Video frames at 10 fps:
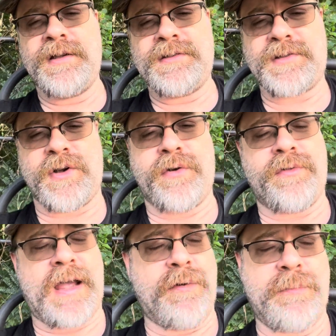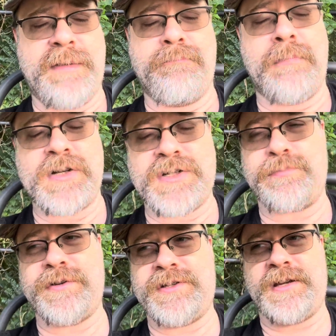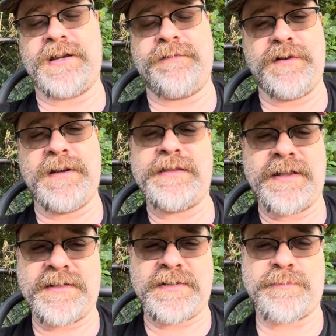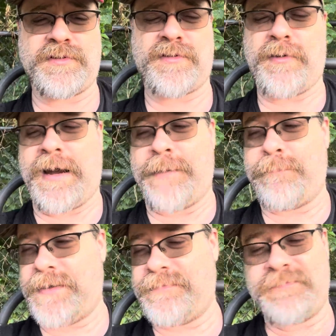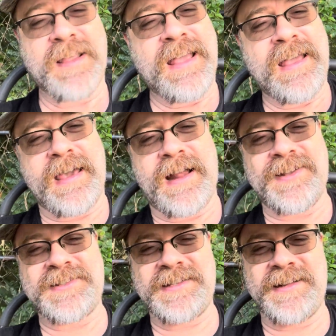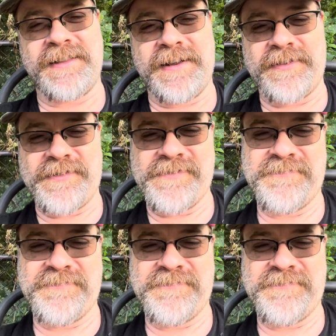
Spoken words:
So I would be much appreciated if you'd hit that subscribe button. And I'll see you later.